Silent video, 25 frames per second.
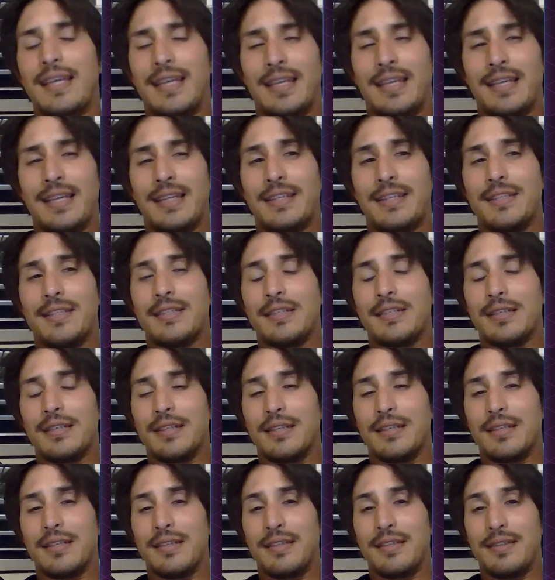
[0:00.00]
and
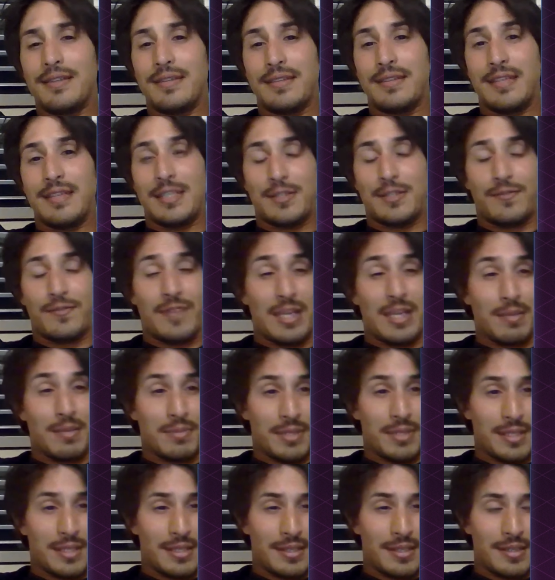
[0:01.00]
his
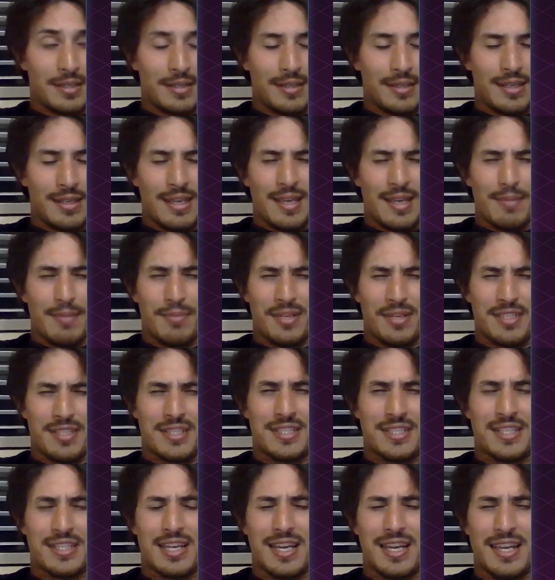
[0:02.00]
family. But
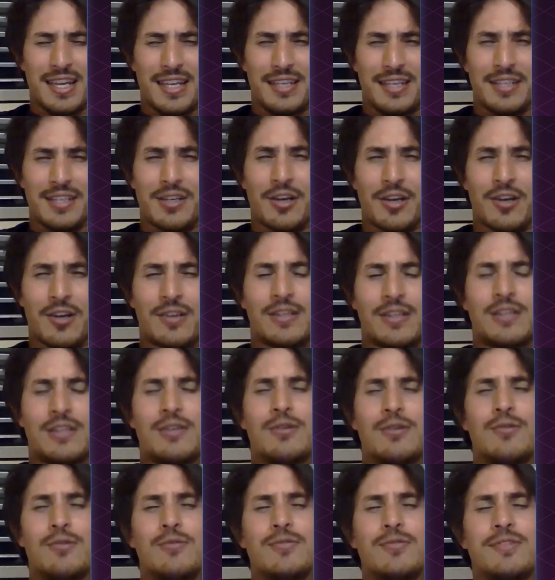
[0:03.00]
inside, Karna
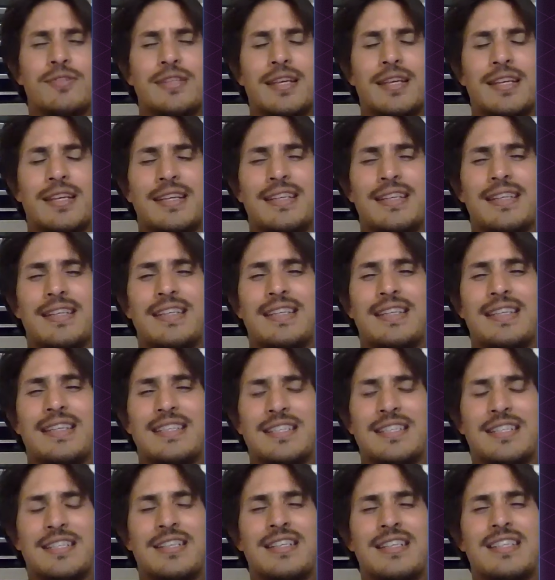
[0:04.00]
knows that
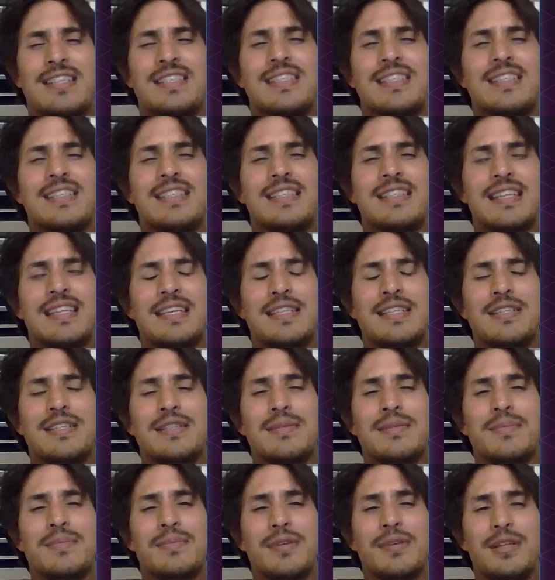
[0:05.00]
he's gonna slay
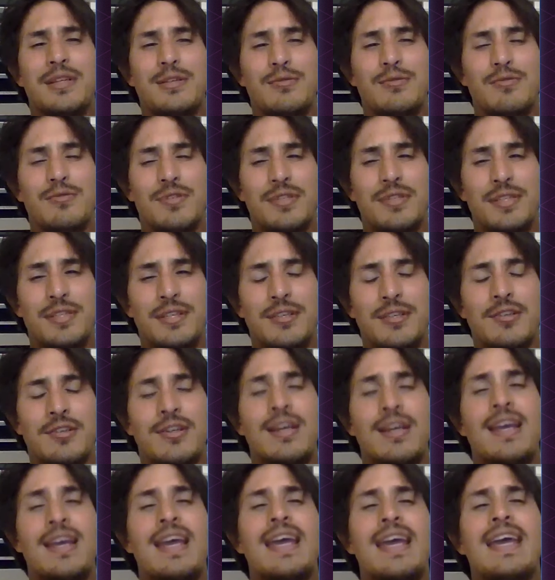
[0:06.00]
somebody who's
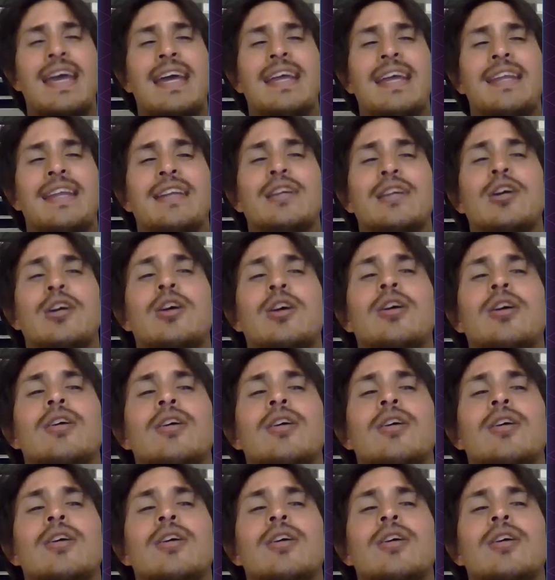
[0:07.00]
dear, and